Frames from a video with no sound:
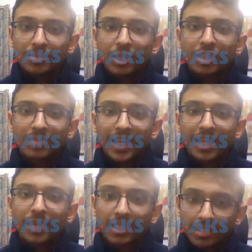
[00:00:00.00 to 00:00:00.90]
such because
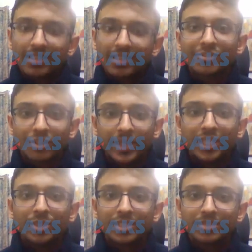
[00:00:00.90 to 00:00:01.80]
my mother is
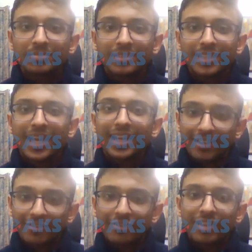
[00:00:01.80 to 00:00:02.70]
from Hinduism
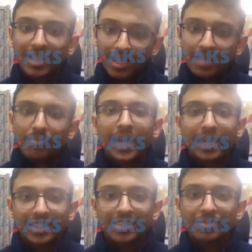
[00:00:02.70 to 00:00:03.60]
that I have
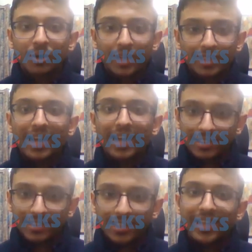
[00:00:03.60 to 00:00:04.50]
practiced more in
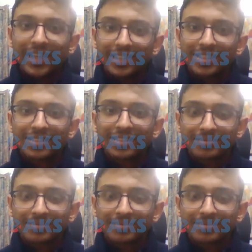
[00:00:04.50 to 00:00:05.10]
that area, sir.